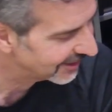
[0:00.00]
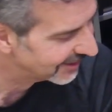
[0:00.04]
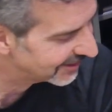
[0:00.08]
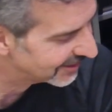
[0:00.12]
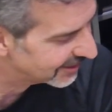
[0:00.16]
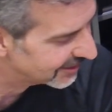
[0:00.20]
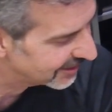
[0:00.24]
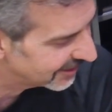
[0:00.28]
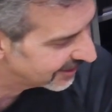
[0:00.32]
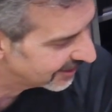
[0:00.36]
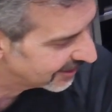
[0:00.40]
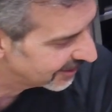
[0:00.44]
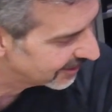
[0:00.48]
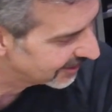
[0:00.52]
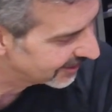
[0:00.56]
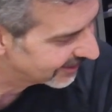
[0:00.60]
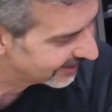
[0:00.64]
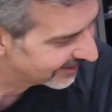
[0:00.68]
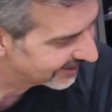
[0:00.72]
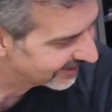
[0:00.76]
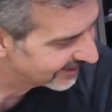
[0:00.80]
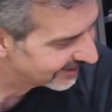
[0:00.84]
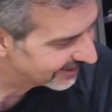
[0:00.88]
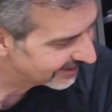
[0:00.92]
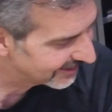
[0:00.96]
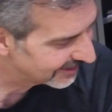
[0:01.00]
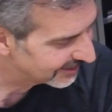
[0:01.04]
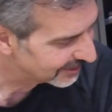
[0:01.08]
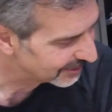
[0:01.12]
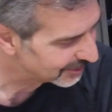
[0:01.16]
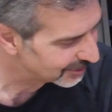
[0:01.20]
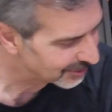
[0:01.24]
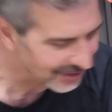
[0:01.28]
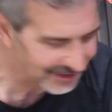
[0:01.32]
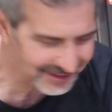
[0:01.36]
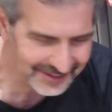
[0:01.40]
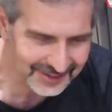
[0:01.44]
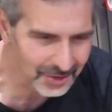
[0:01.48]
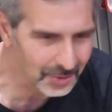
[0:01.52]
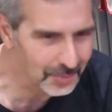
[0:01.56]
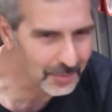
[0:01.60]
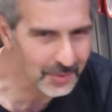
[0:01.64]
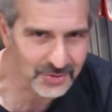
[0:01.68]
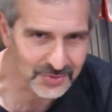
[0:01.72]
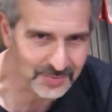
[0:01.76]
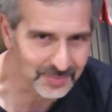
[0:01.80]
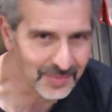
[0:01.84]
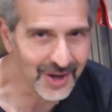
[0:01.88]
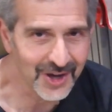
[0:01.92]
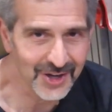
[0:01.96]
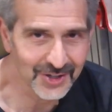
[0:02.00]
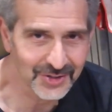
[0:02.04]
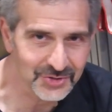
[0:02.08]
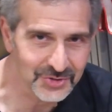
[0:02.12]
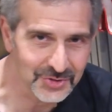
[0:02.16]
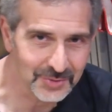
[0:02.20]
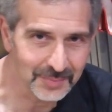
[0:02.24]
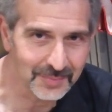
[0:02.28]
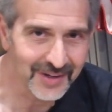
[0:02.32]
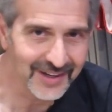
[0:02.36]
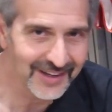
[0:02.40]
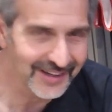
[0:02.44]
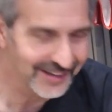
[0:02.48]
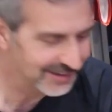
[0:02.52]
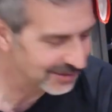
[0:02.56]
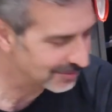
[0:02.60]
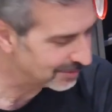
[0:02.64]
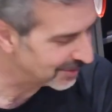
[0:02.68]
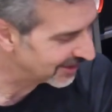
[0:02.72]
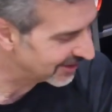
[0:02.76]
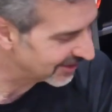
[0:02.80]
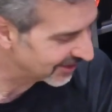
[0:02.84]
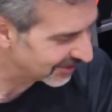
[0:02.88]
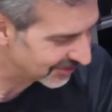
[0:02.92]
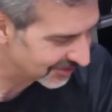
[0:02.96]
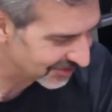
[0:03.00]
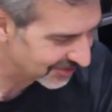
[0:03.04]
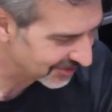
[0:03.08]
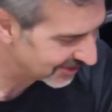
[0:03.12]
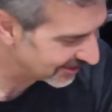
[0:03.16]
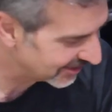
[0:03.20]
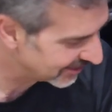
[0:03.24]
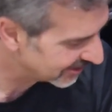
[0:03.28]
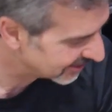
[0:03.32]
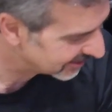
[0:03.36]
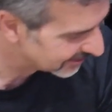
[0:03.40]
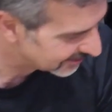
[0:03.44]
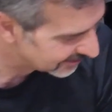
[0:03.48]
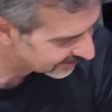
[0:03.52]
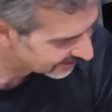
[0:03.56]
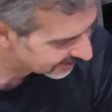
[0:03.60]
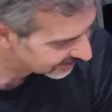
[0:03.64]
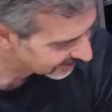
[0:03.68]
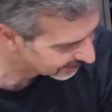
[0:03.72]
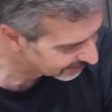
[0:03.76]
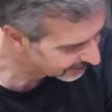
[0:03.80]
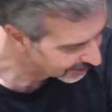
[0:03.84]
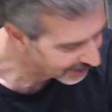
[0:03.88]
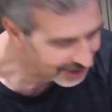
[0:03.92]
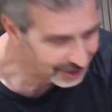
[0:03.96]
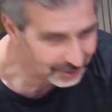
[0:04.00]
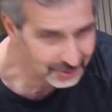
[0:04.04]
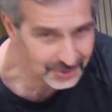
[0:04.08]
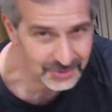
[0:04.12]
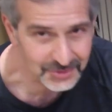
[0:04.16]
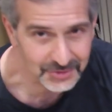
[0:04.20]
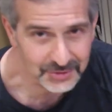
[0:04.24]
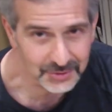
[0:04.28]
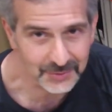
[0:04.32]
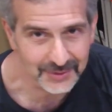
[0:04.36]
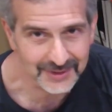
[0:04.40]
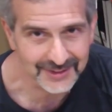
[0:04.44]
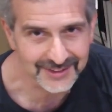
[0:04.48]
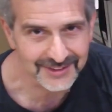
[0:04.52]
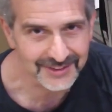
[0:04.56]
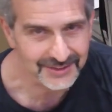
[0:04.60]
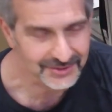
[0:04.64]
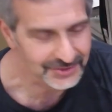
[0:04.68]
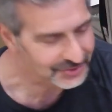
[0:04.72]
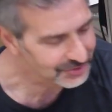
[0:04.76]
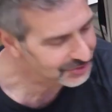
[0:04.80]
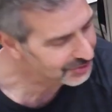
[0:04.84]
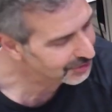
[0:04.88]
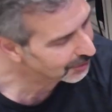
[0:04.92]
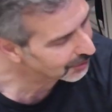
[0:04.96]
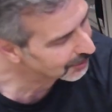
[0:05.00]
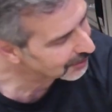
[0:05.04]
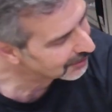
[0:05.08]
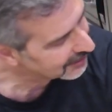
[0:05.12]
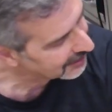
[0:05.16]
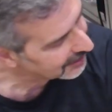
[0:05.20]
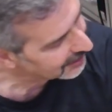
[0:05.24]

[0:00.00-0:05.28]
And it almost boggles the mind because of how it's doing things. So